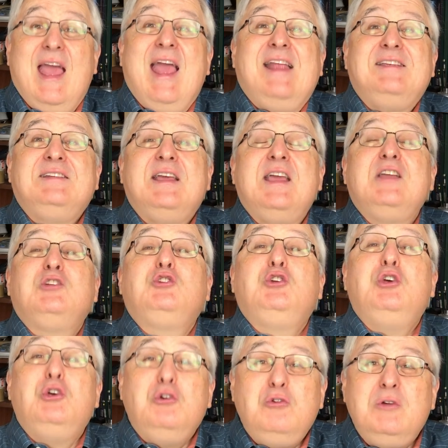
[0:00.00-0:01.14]
and take
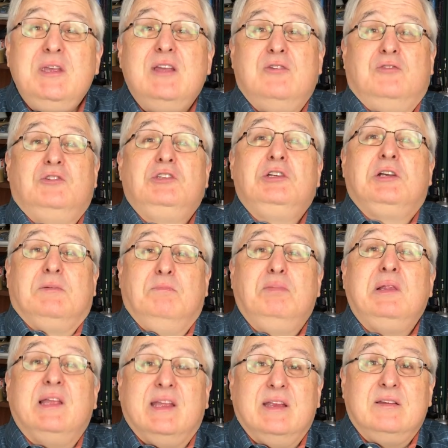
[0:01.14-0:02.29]
2 years to
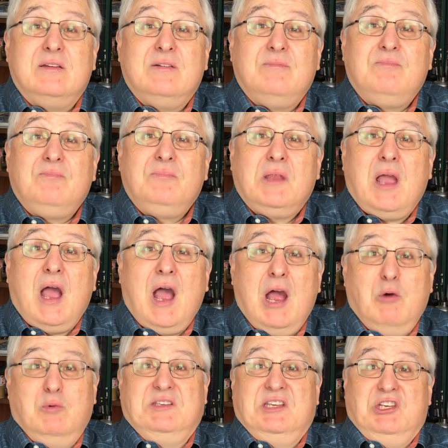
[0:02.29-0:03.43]
complete. I
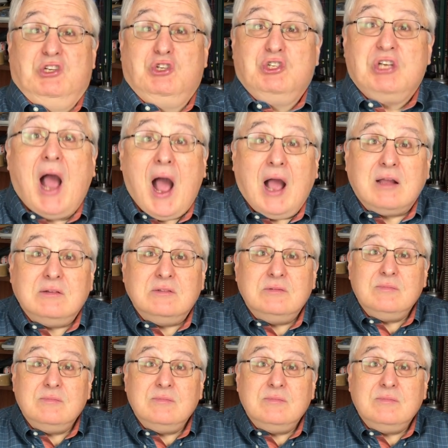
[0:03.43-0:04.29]
was in shock.